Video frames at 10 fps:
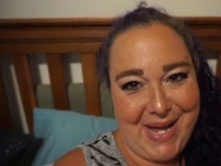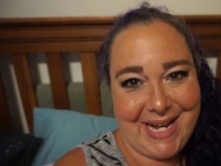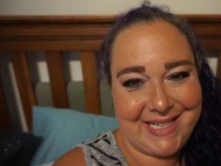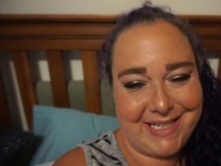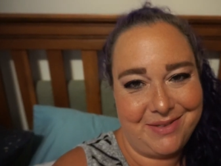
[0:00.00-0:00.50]

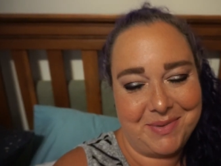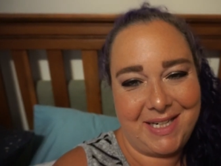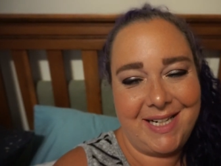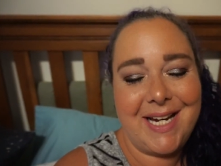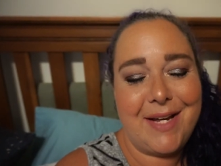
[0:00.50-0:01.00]
Back in
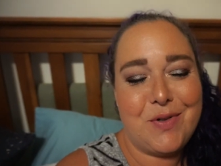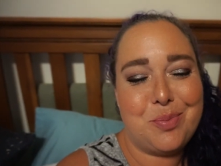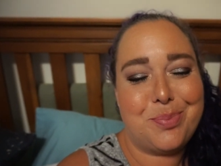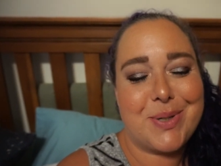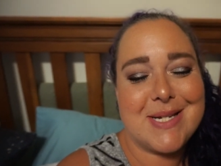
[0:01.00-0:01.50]
my
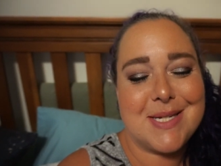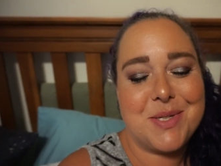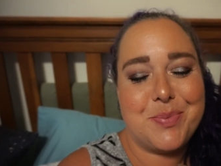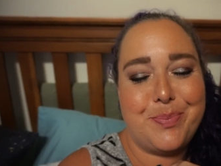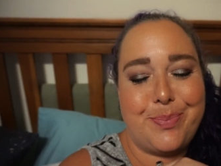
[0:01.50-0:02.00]

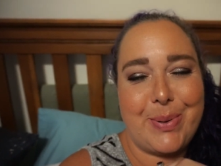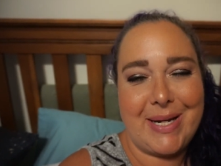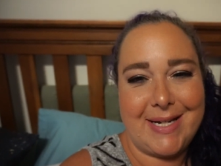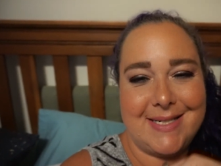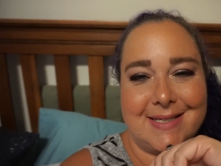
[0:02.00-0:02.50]
ever-present
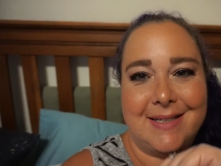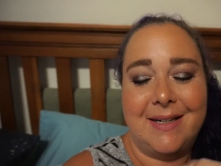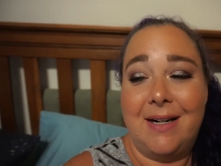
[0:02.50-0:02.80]
bed.